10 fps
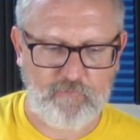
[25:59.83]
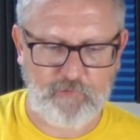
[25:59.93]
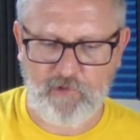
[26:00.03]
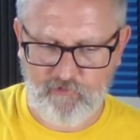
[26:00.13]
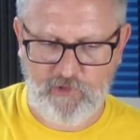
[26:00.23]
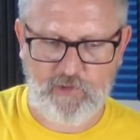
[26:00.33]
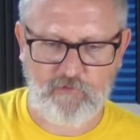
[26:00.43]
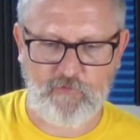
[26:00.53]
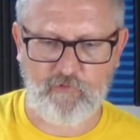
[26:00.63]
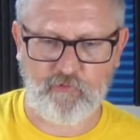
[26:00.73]
But let's get
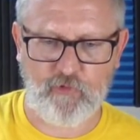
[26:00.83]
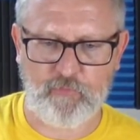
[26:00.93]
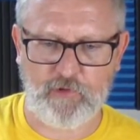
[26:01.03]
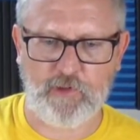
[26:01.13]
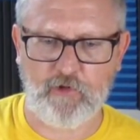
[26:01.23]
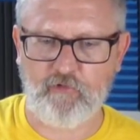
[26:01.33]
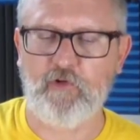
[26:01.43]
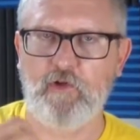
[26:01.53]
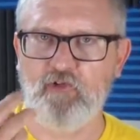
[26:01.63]
into this group of lyrics and the